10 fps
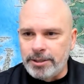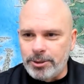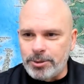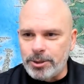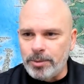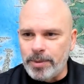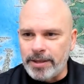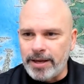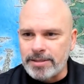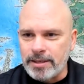on YouTube.
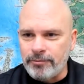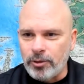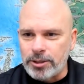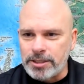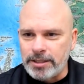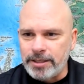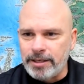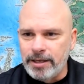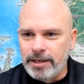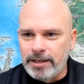Yes,
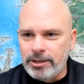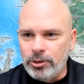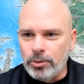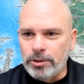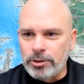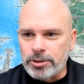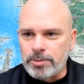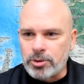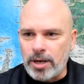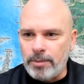unfortunately, you will lose
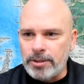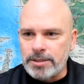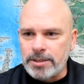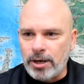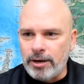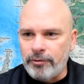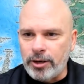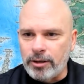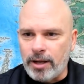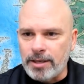subscribers. Sorry for
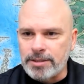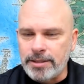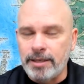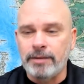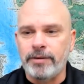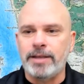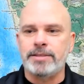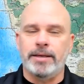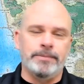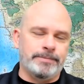your loss in
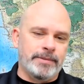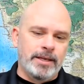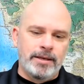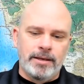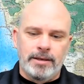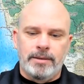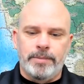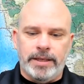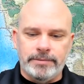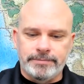advance. Yep.
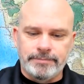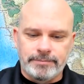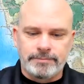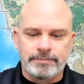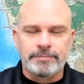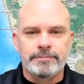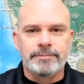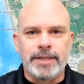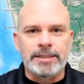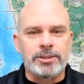But
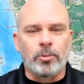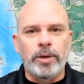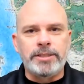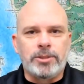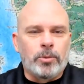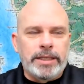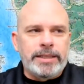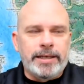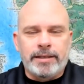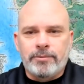that's the it's the
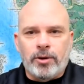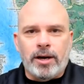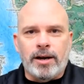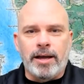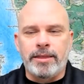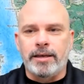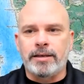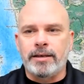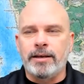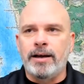one thing where I
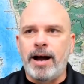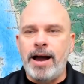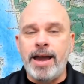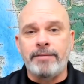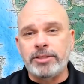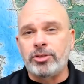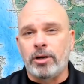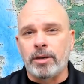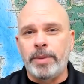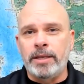think I have a
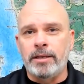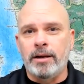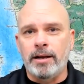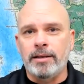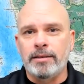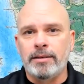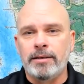strong opinion on it